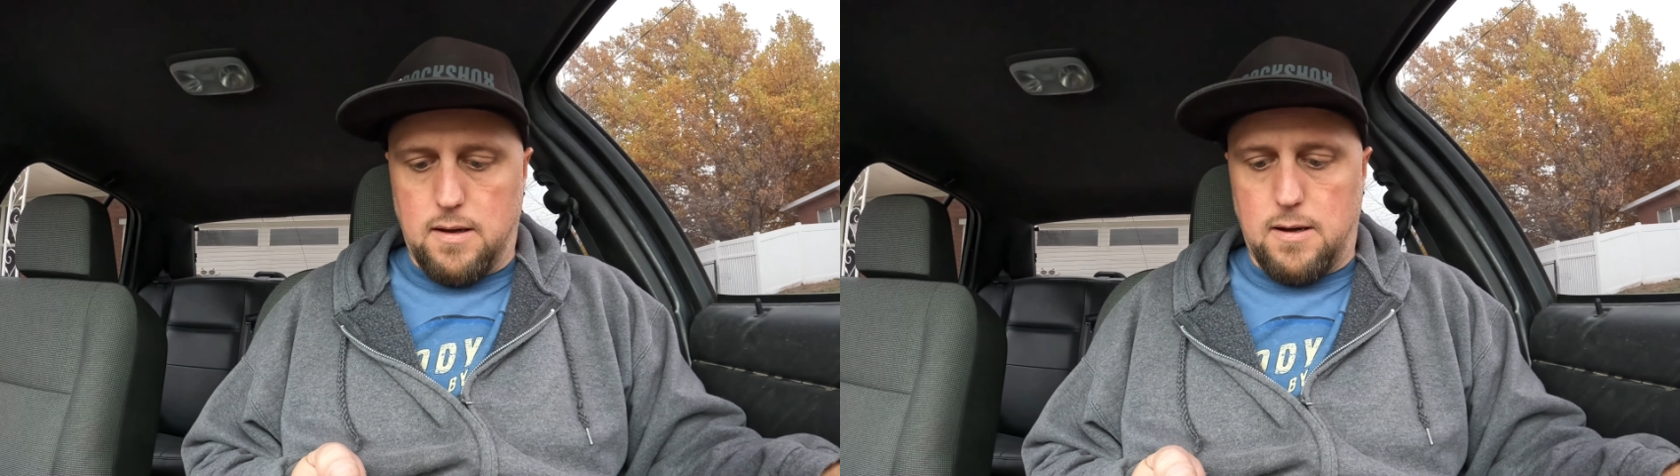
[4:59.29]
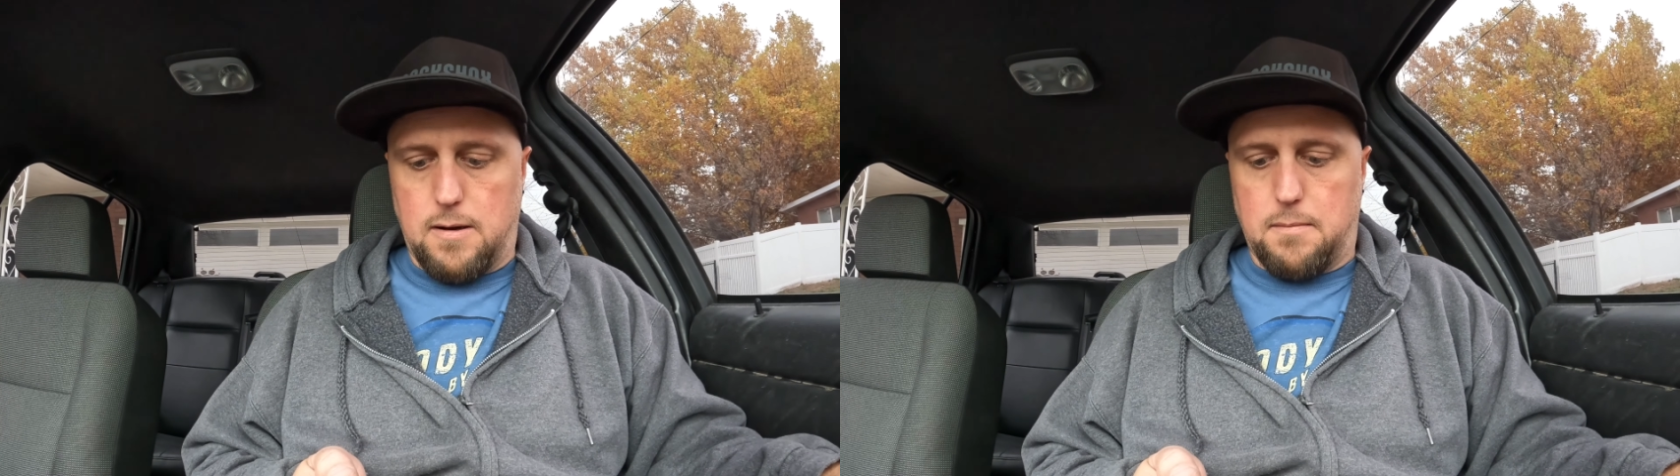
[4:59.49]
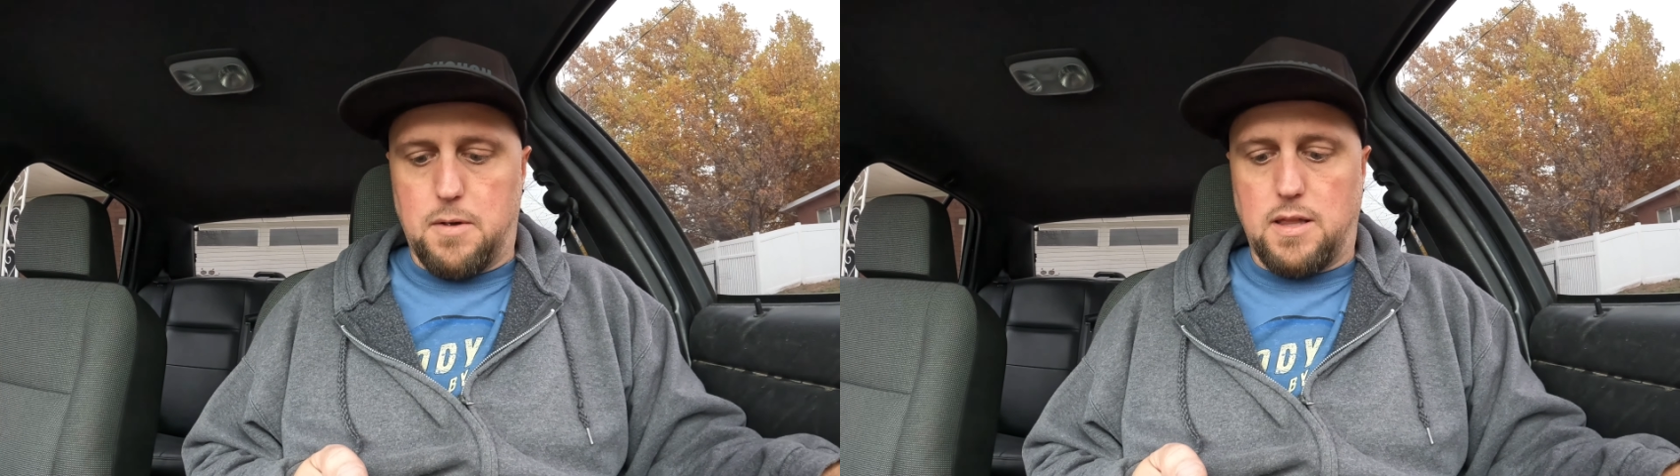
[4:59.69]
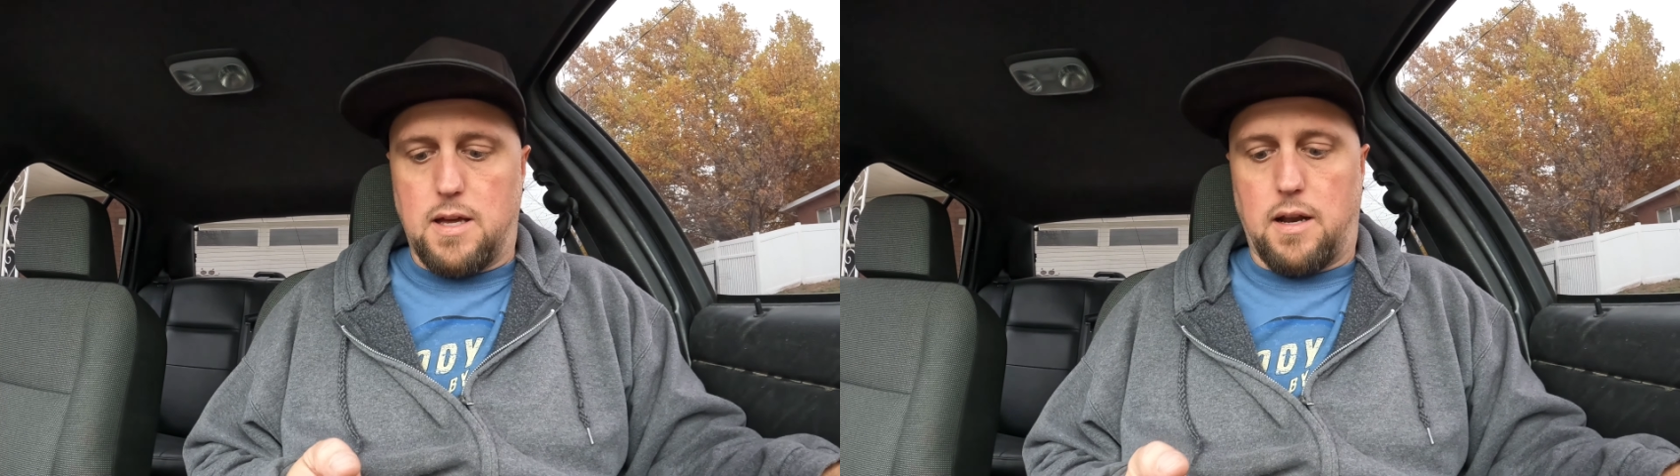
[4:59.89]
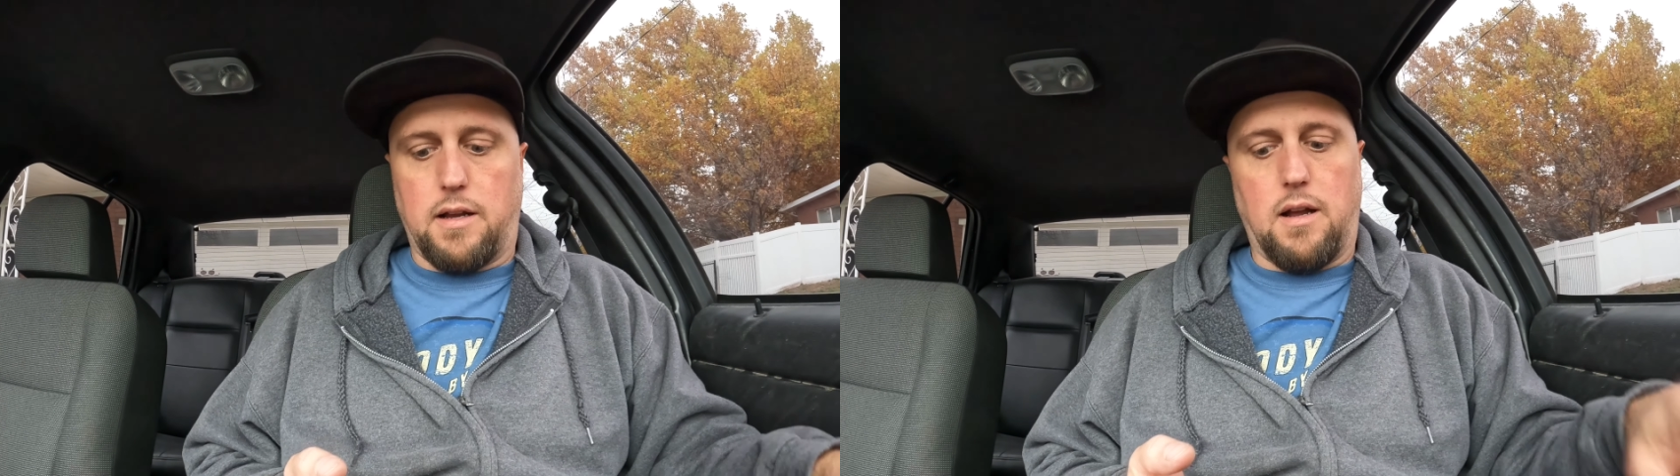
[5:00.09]
Um, and
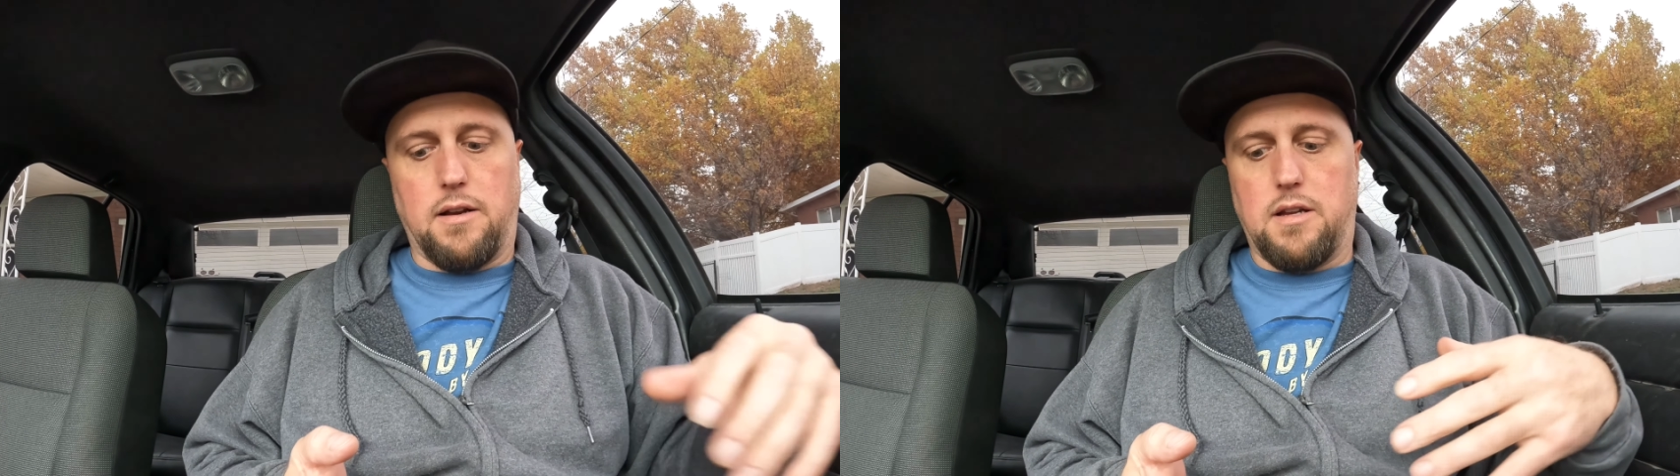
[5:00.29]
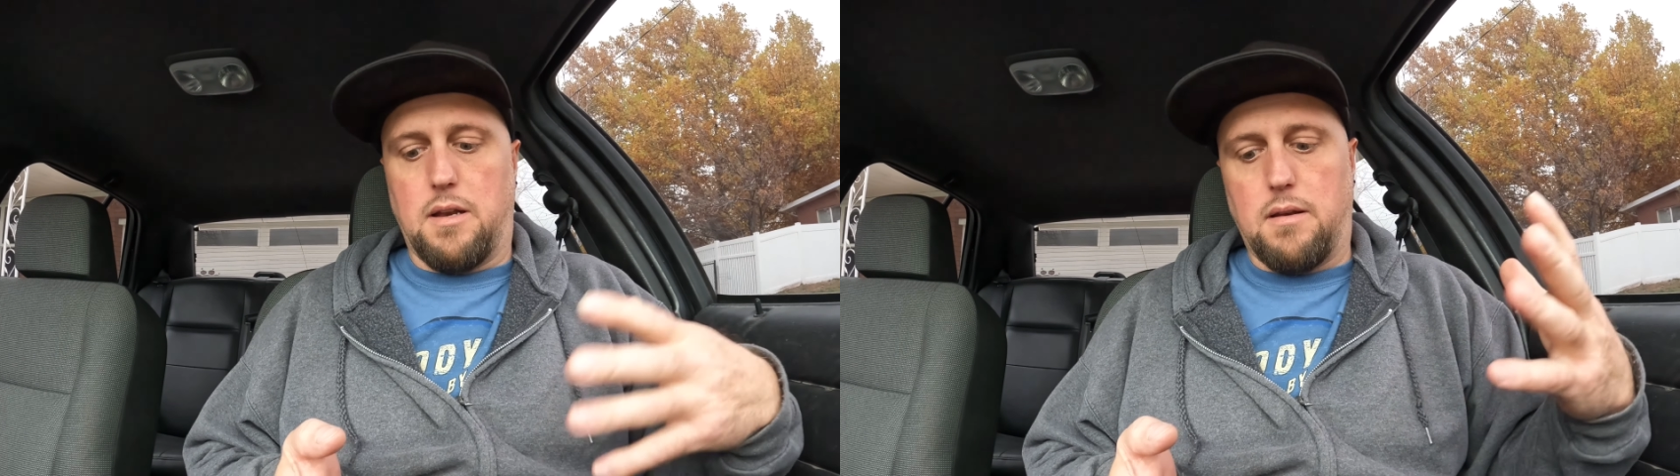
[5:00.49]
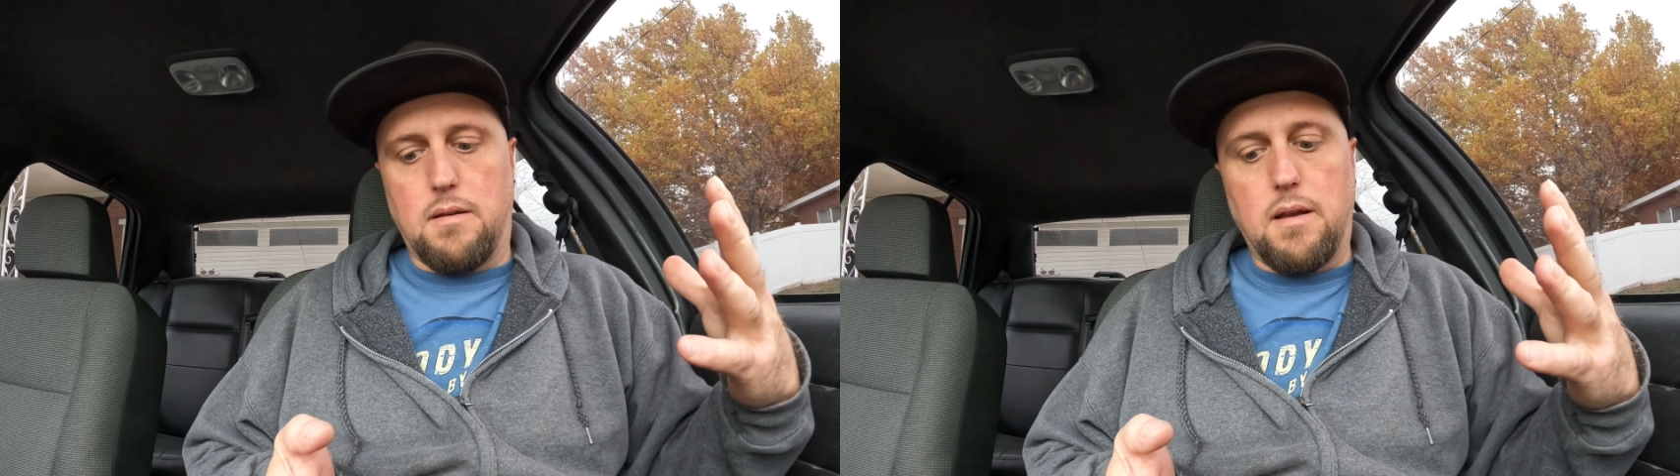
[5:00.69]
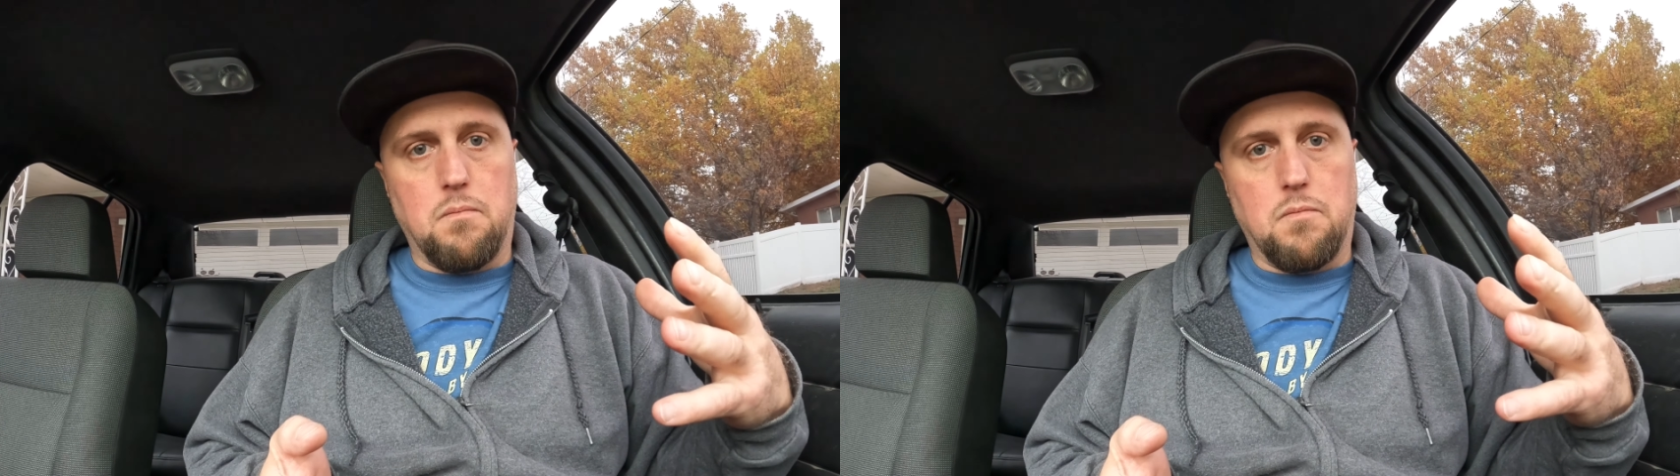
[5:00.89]
then I, I did